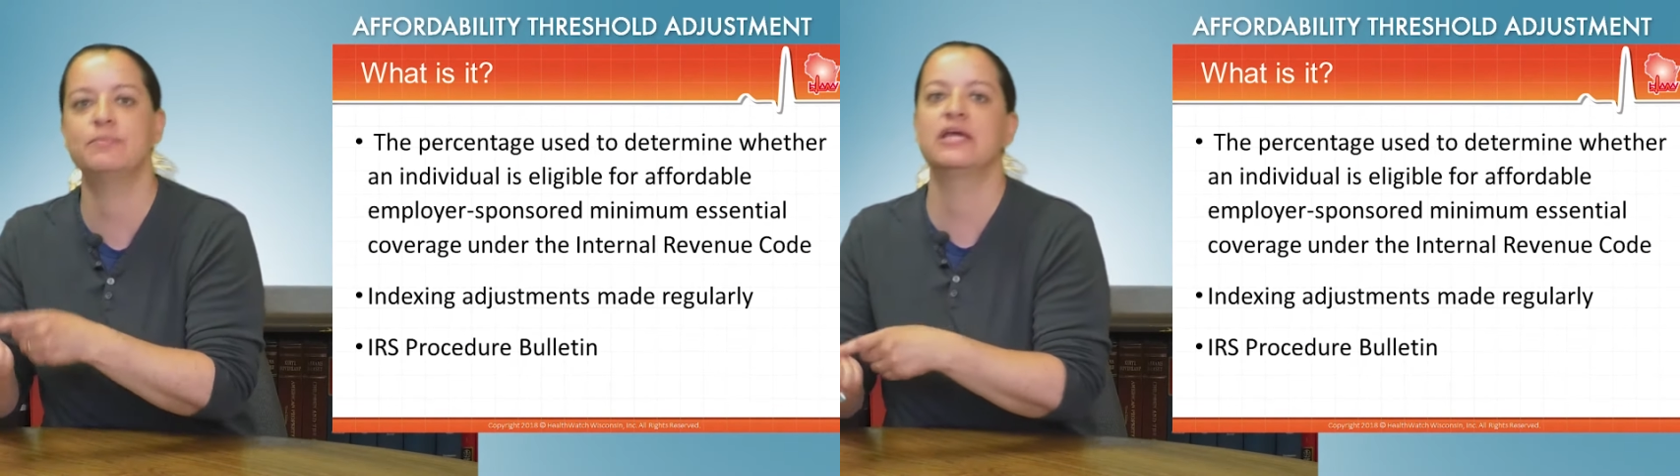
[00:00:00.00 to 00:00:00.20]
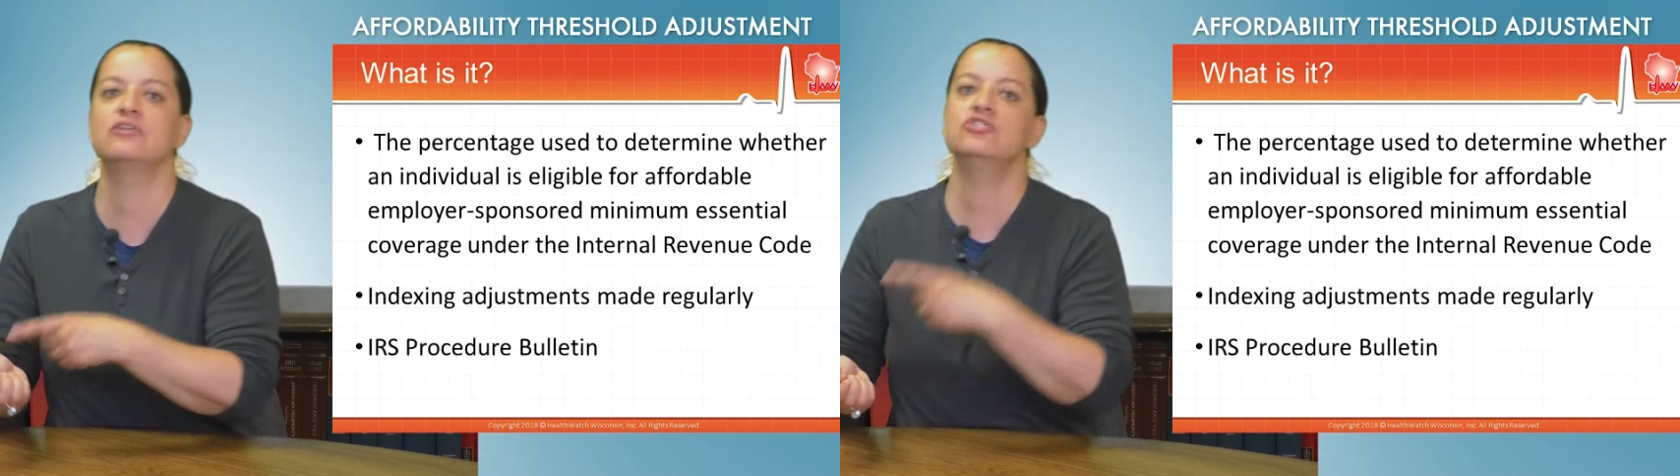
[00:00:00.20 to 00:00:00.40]

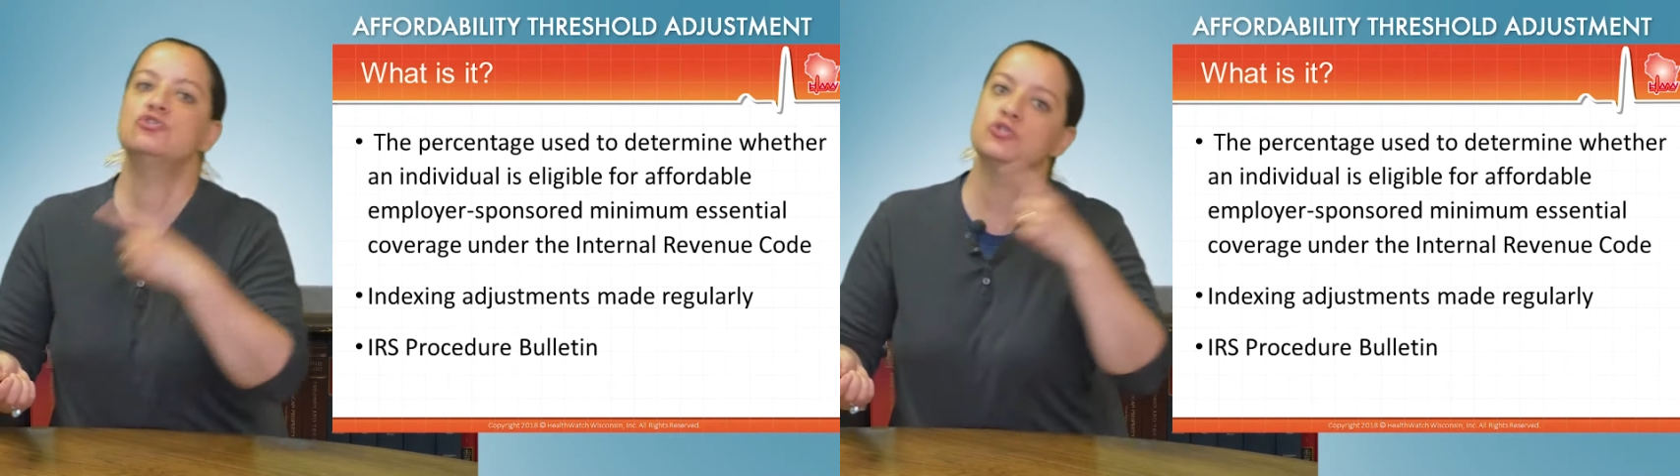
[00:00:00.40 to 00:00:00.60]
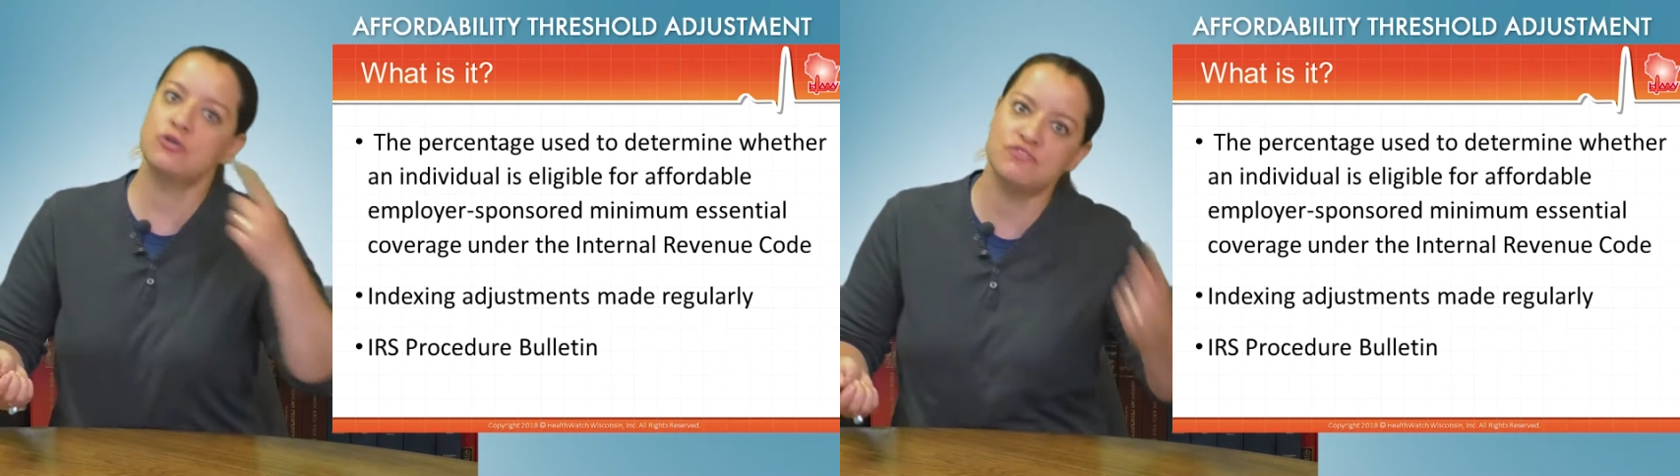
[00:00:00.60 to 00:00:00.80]
because you
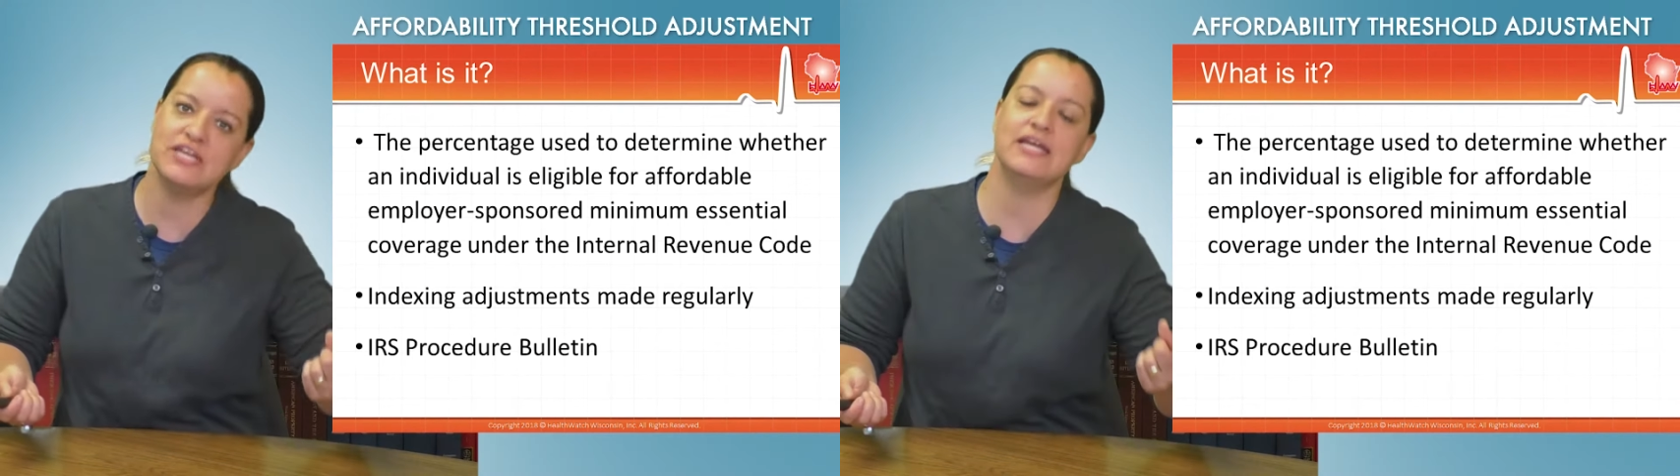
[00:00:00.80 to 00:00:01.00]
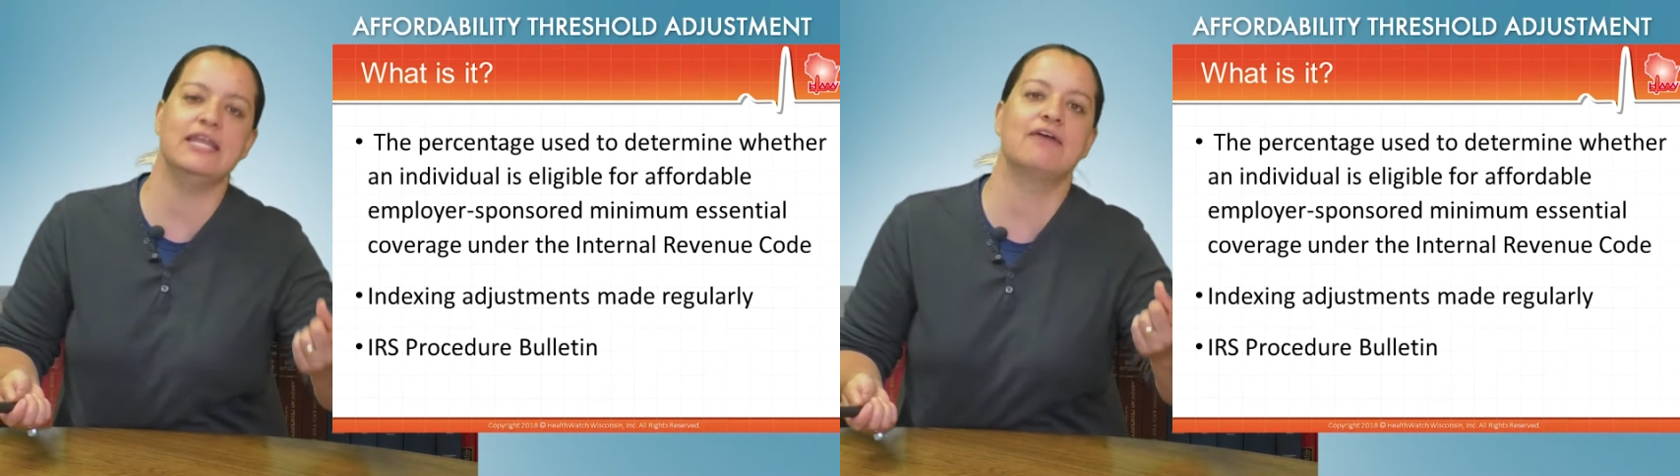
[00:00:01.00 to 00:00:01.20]
should have
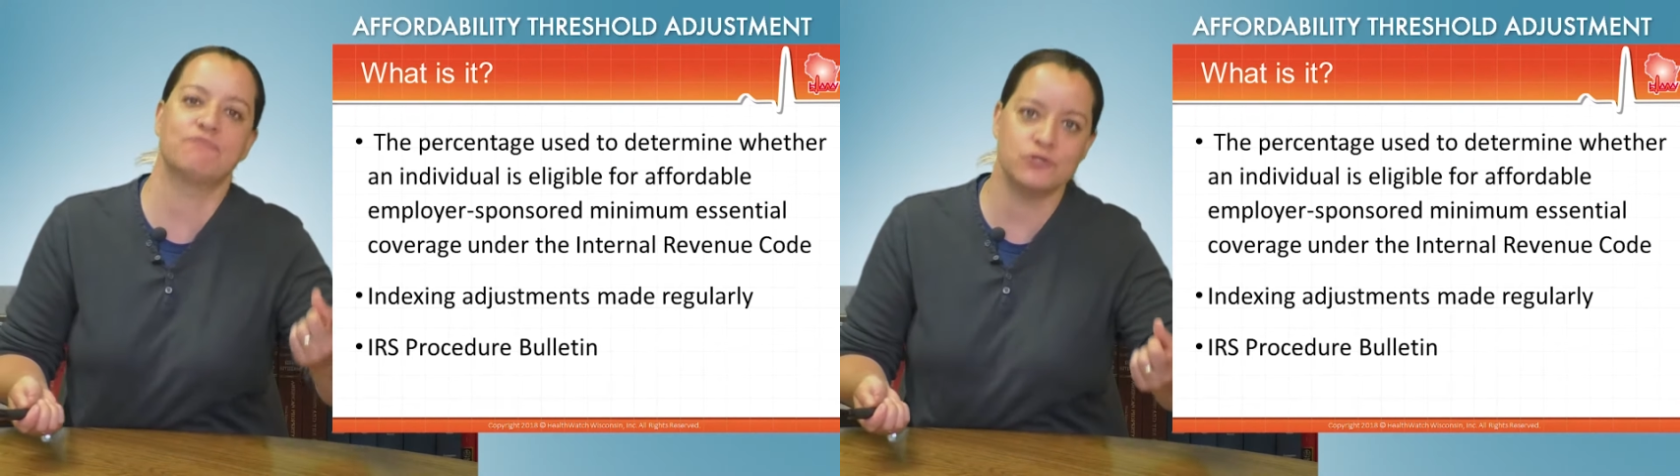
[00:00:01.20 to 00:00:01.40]
taken that